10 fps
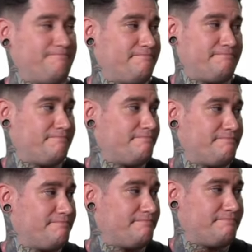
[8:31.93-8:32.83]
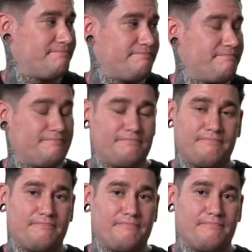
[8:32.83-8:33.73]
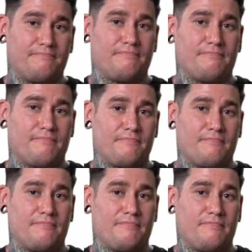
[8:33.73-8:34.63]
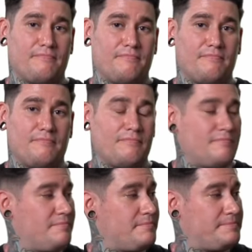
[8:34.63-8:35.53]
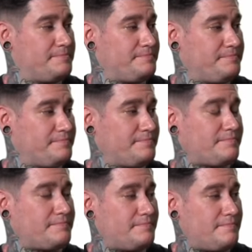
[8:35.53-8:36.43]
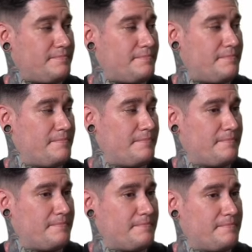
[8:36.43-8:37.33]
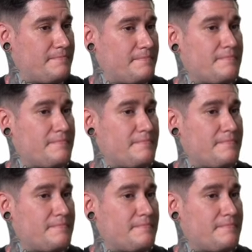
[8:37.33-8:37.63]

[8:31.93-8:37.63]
[no speech]